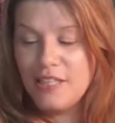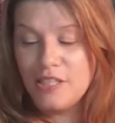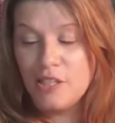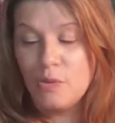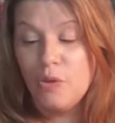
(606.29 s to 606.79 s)

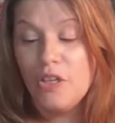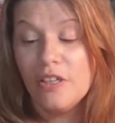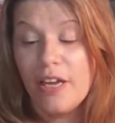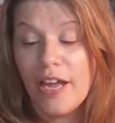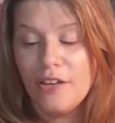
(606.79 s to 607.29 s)
This is real
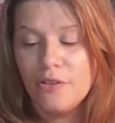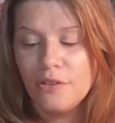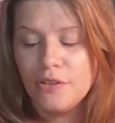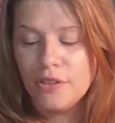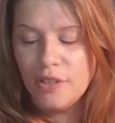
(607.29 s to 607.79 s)

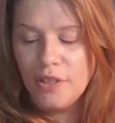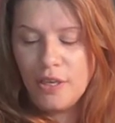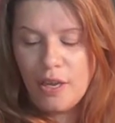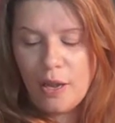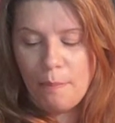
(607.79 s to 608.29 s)
candles,
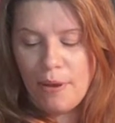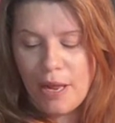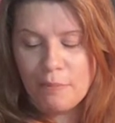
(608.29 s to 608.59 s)
but